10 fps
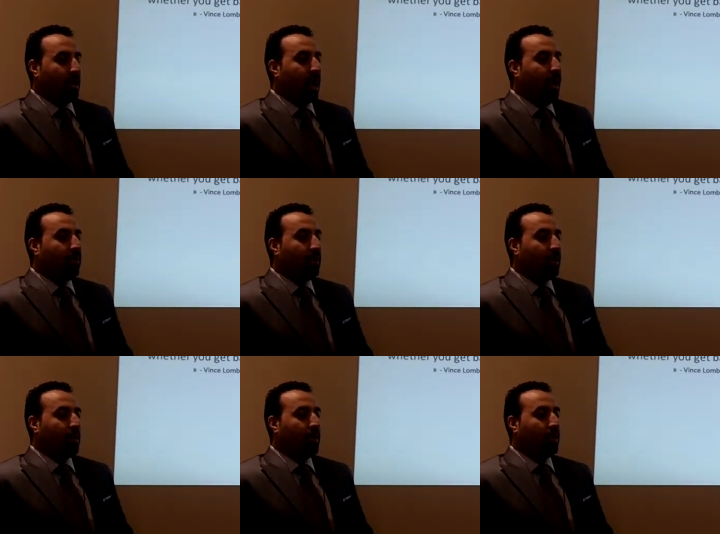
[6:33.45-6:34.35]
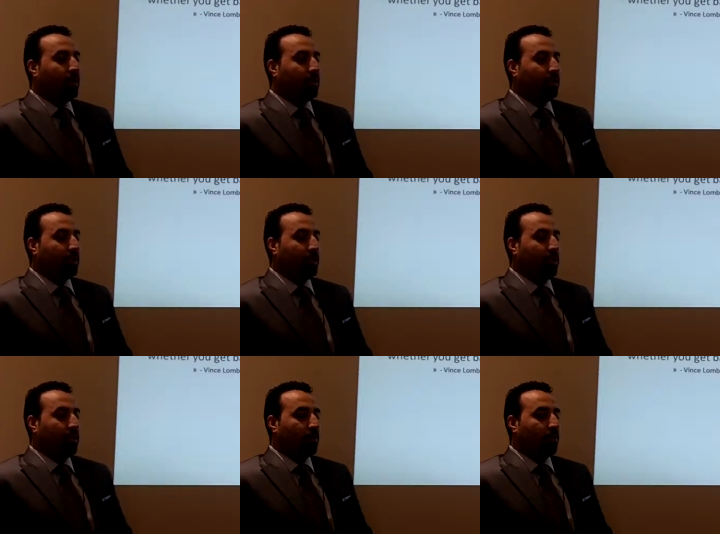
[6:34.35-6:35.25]
having a knowledge is
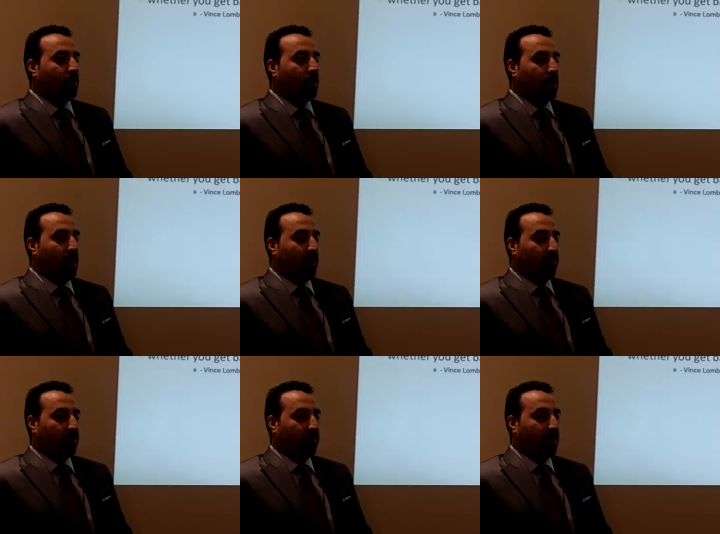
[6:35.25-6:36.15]
not good enough.